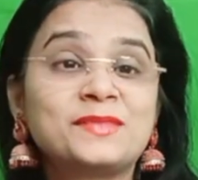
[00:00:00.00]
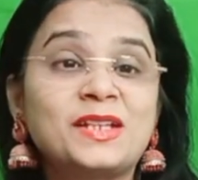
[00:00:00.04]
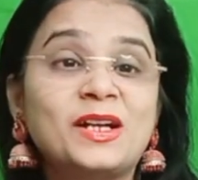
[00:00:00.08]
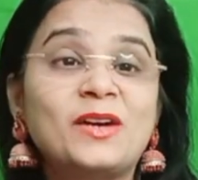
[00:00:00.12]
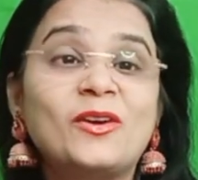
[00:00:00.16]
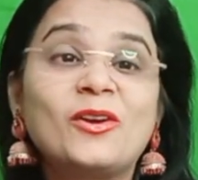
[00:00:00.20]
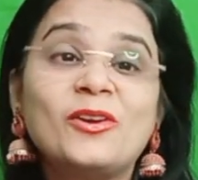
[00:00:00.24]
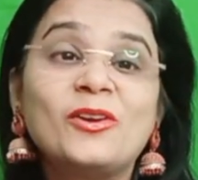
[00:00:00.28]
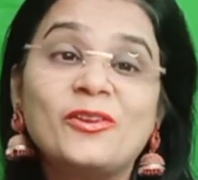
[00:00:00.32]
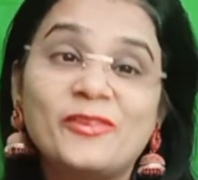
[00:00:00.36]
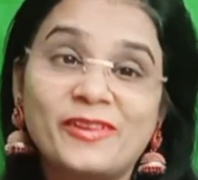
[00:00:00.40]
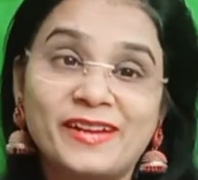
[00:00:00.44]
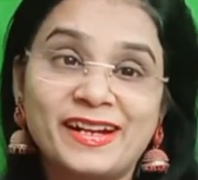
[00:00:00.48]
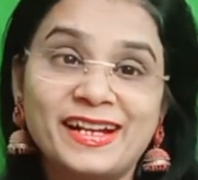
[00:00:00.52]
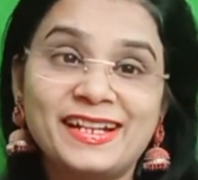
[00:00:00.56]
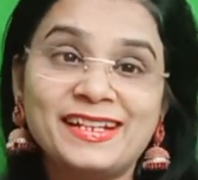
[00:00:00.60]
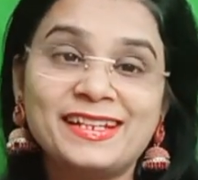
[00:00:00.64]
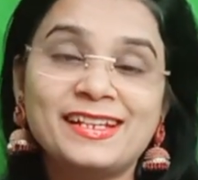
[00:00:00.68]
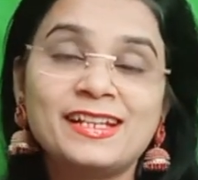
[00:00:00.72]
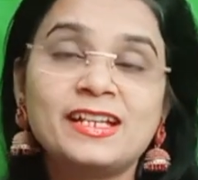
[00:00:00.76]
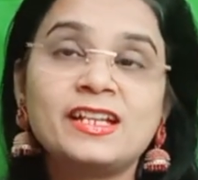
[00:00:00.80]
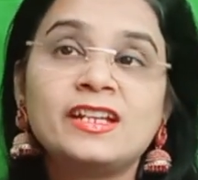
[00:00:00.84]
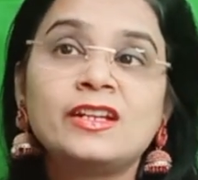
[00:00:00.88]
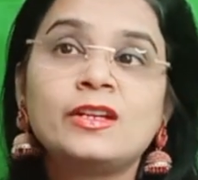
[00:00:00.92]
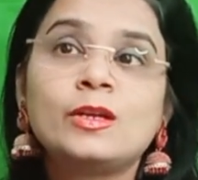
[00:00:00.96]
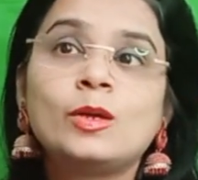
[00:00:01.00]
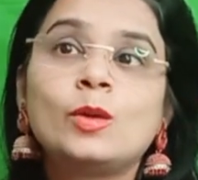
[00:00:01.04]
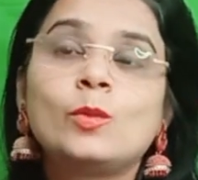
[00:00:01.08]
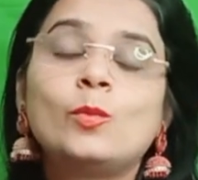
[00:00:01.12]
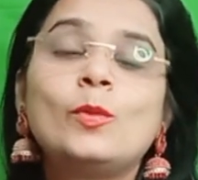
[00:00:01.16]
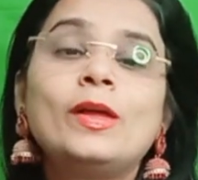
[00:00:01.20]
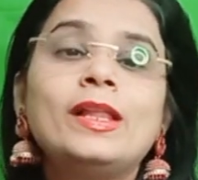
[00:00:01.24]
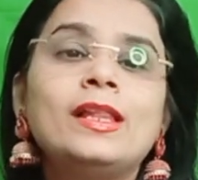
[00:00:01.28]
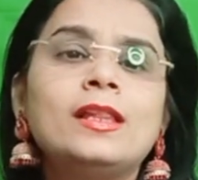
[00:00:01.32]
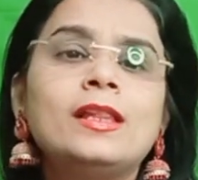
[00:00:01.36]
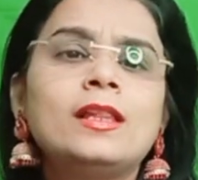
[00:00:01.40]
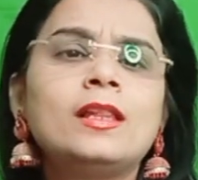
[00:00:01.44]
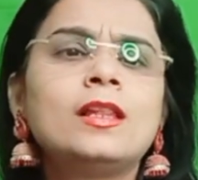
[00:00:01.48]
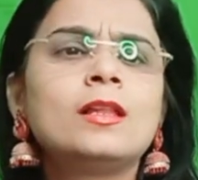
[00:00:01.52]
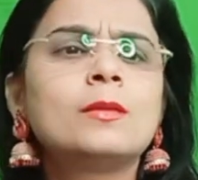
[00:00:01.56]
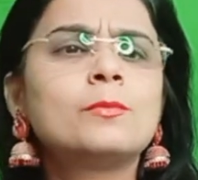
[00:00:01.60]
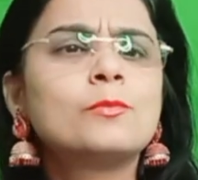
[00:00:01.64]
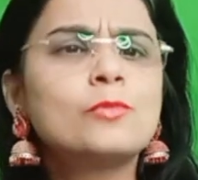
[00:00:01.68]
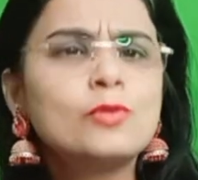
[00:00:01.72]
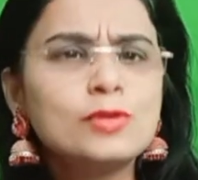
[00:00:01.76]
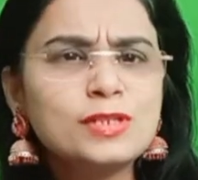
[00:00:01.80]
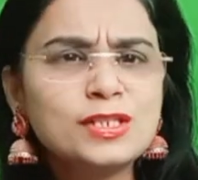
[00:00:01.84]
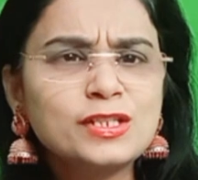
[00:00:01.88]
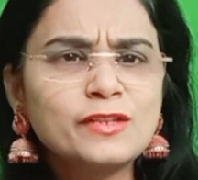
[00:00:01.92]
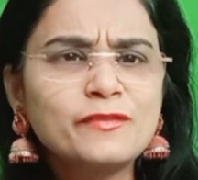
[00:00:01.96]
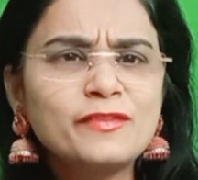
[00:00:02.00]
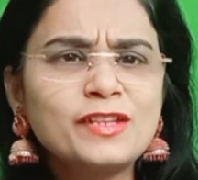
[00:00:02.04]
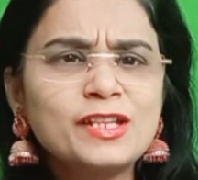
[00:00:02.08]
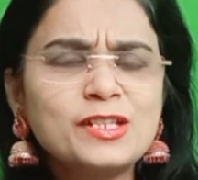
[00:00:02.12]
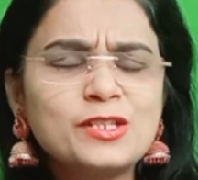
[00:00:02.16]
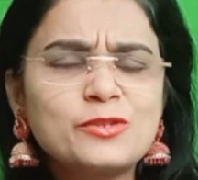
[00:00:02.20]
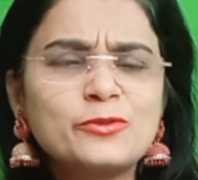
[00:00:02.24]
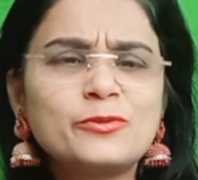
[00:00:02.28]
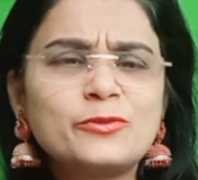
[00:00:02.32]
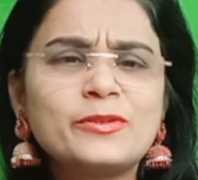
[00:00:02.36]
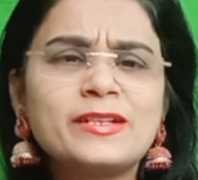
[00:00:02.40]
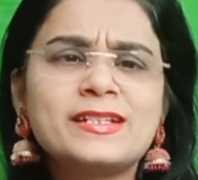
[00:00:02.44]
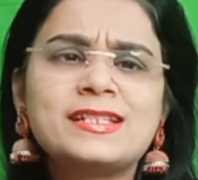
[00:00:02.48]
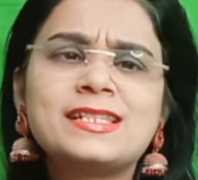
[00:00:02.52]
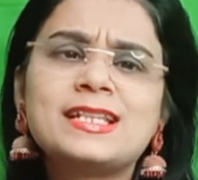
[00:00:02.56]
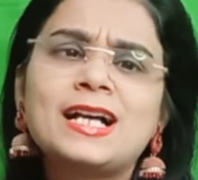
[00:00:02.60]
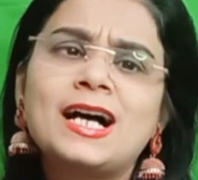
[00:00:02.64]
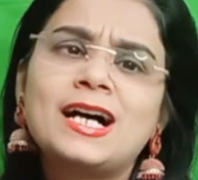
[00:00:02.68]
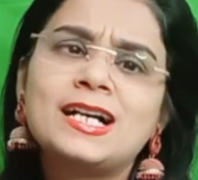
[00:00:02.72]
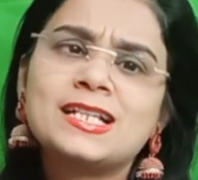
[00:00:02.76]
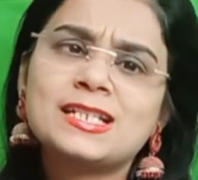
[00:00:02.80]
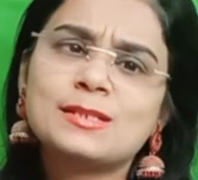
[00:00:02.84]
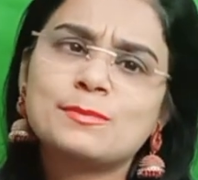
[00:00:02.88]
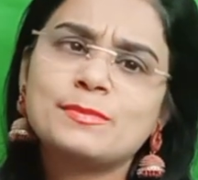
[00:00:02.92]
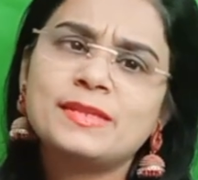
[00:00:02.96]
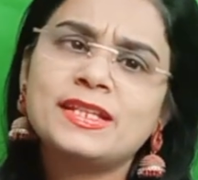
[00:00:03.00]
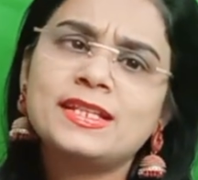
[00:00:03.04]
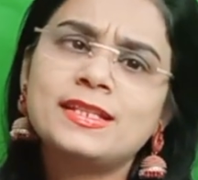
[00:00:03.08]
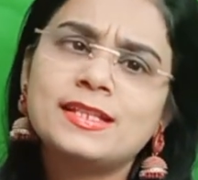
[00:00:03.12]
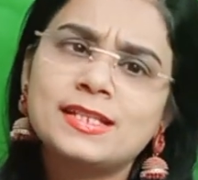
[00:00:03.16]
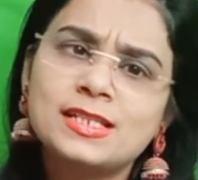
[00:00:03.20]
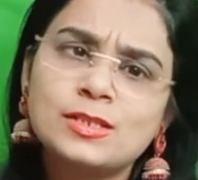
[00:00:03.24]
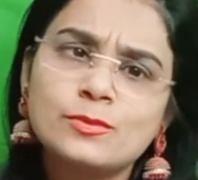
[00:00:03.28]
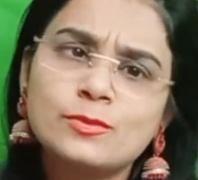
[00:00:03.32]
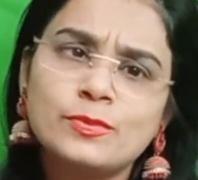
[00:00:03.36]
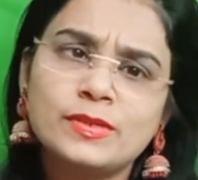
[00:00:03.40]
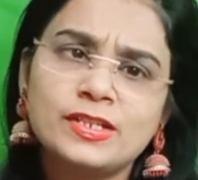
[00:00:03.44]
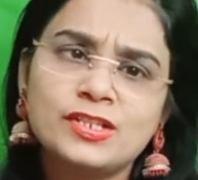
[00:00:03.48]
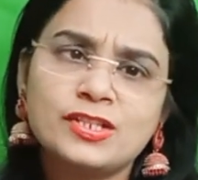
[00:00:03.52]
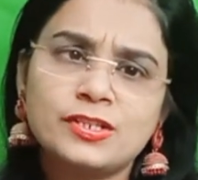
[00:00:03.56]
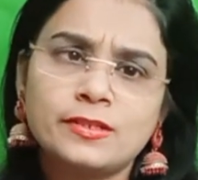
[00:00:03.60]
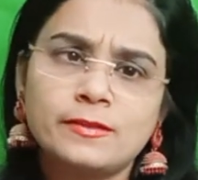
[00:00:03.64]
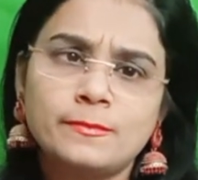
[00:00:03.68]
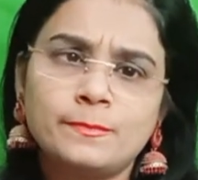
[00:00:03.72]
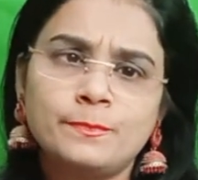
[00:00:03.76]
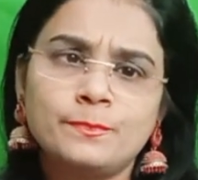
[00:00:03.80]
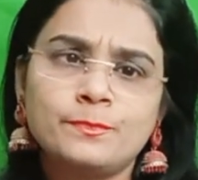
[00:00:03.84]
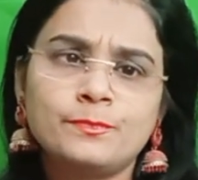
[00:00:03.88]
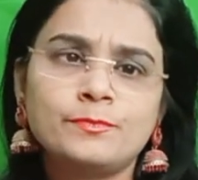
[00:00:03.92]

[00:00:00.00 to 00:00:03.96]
Alright, well, most of the students ask me this question.